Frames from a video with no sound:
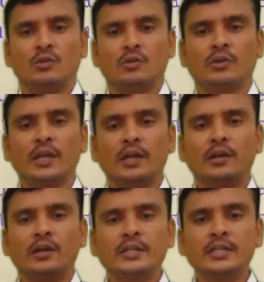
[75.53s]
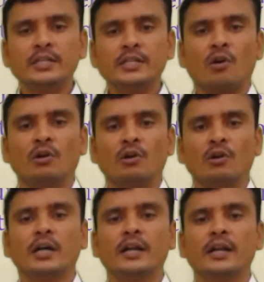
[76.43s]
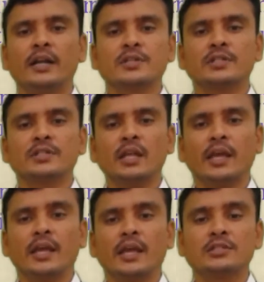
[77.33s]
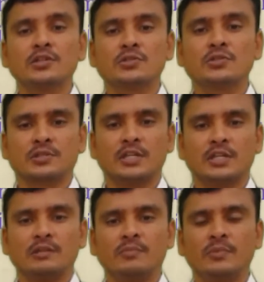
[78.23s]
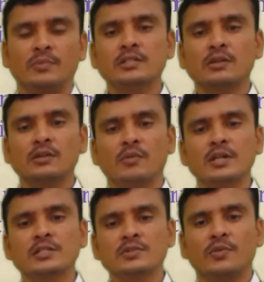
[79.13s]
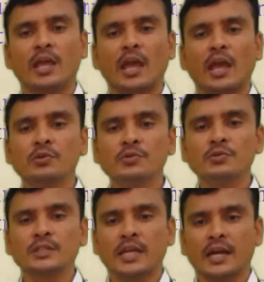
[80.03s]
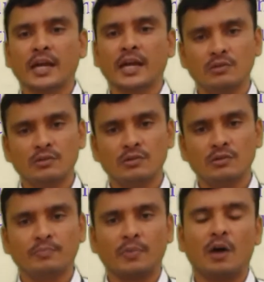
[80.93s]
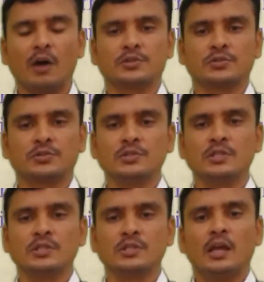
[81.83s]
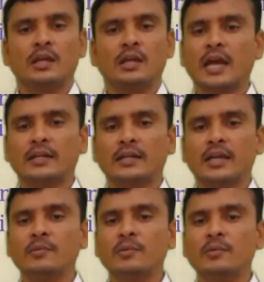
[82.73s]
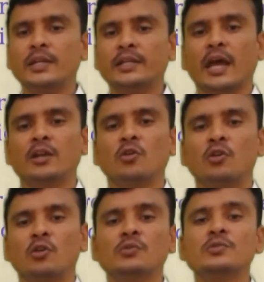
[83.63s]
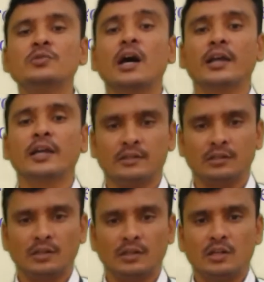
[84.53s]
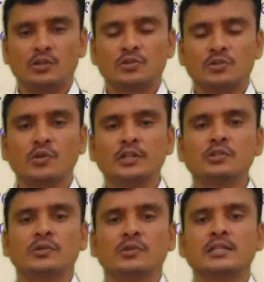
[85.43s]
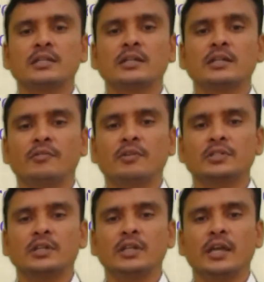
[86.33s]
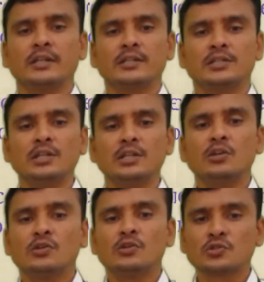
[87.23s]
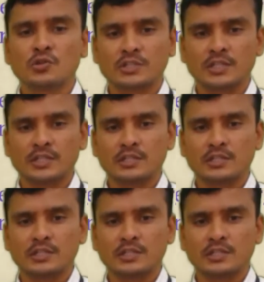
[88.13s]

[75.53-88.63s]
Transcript: Okay, it is called the conventional energy sources. Means once we have used that power resource, that time we cannot use again. So it is known as the conventional energy sources.